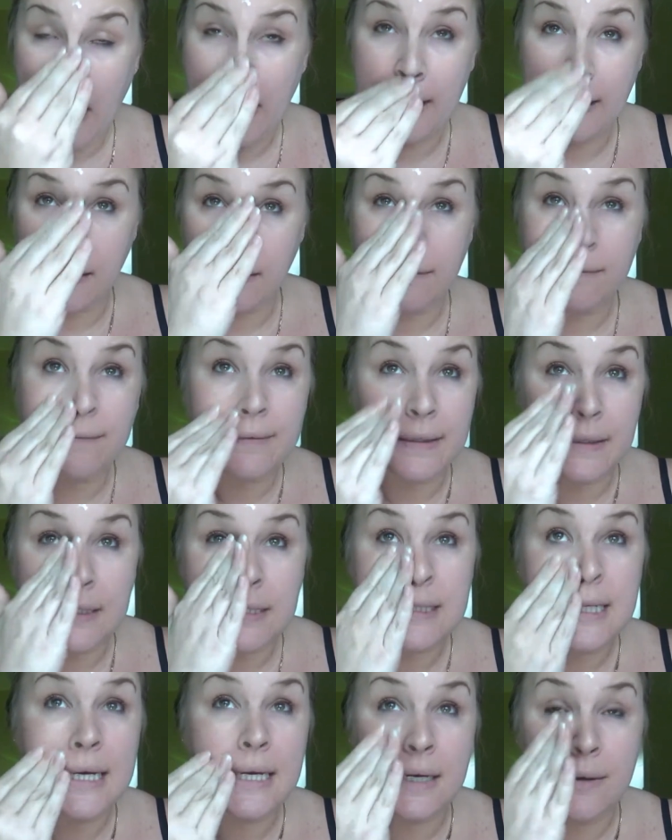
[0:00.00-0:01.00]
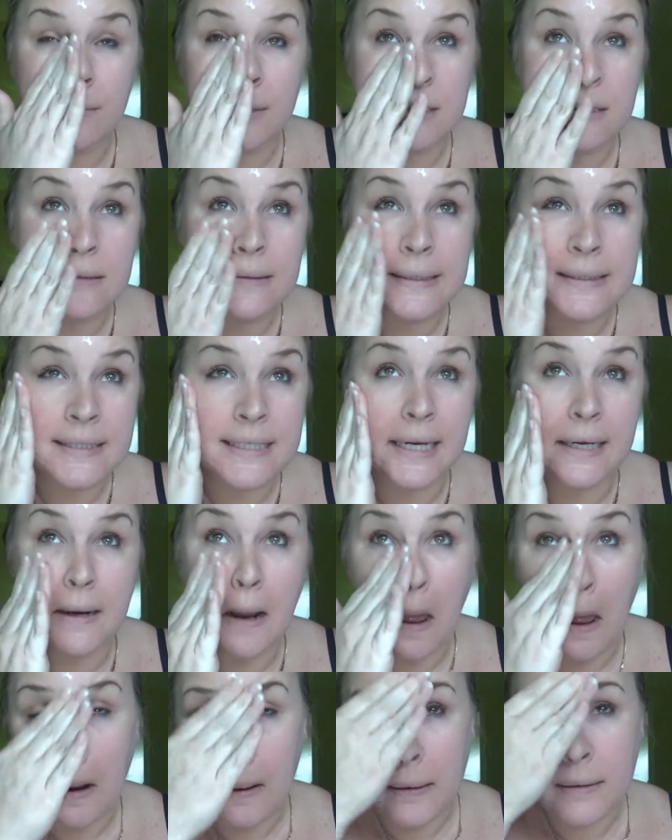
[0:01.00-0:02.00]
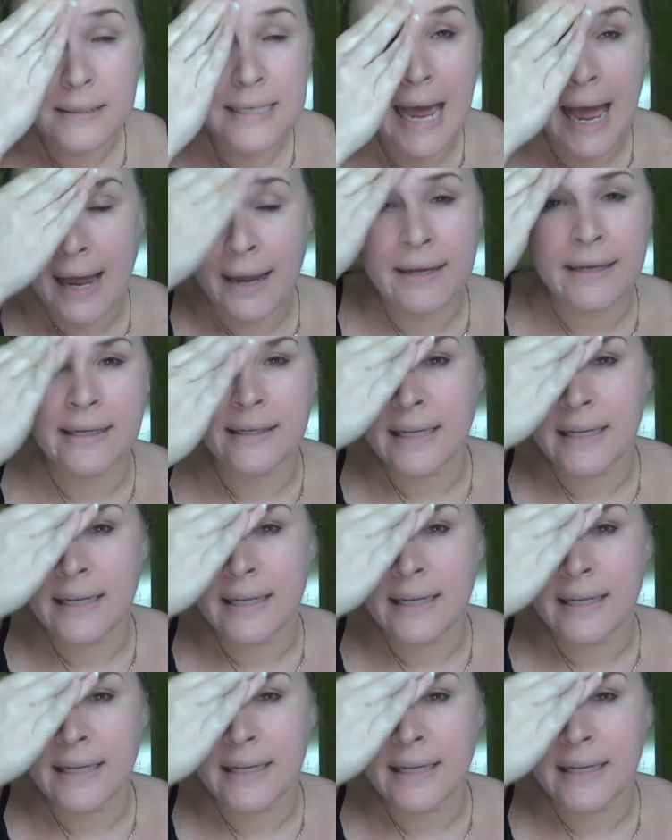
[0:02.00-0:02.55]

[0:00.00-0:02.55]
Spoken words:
And it feels like it's like tacky,